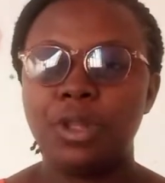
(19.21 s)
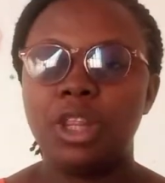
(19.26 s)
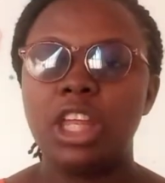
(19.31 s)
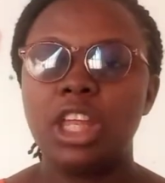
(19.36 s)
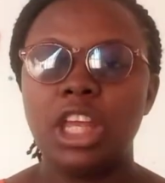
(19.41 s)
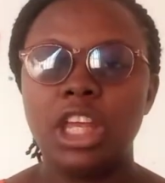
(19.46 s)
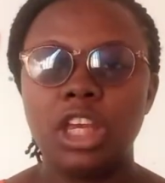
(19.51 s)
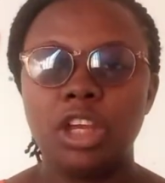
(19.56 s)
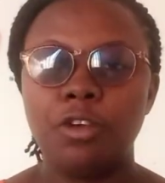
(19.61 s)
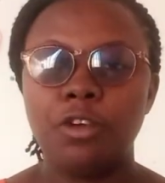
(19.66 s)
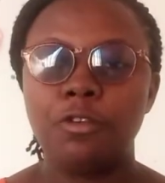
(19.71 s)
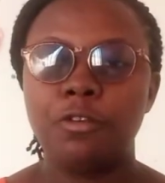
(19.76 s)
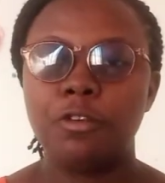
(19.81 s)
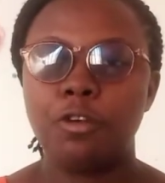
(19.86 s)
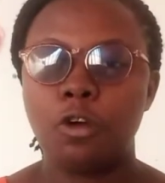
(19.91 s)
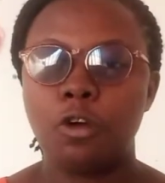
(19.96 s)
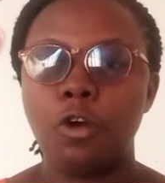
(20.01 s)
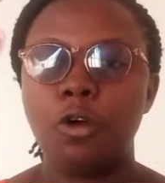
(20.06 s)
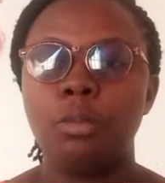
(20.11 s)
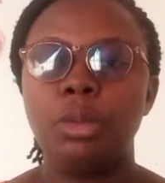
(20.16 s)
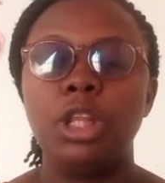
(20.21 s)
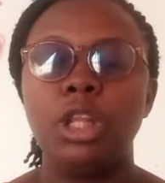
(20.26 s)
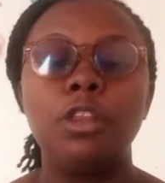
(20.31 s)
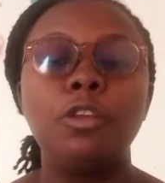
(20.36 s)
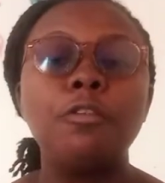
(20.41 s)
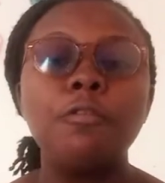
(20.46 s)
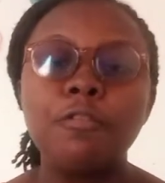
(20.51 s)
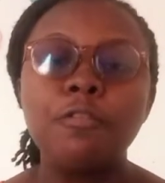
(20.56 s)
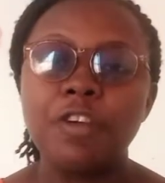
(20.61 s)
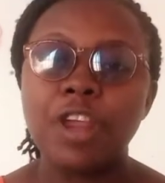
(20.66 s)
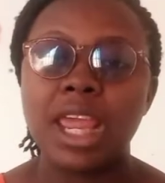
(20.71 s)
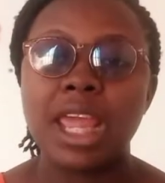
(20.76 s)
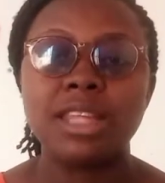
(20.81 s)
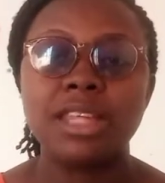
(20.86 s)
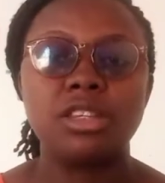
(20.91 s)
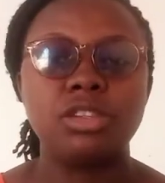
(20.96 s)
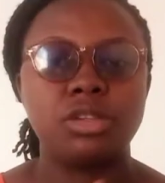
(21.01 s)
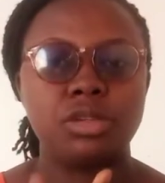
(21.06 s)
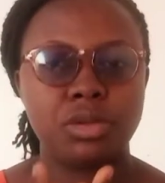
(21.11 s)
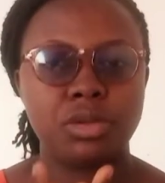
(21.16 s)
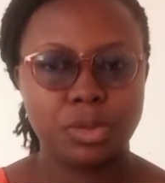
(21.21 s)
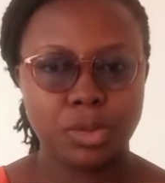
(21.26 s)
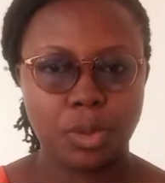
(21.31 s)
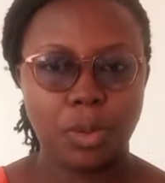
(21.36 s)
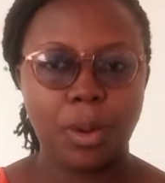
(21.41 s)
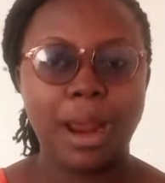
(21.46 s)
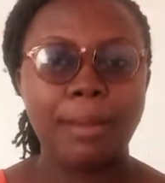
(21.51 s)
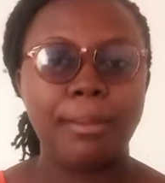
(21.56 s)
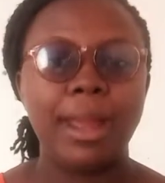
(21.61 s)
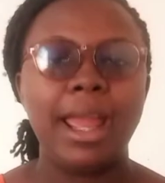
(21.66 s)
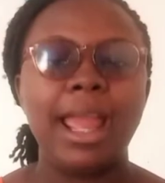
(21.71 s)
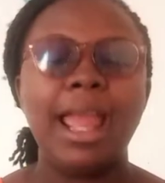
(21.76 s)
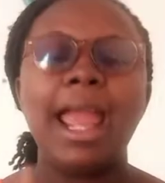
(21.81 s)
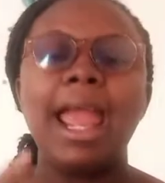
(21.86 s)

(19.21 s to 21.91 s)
Thank you for coming. Don't forget to subscribe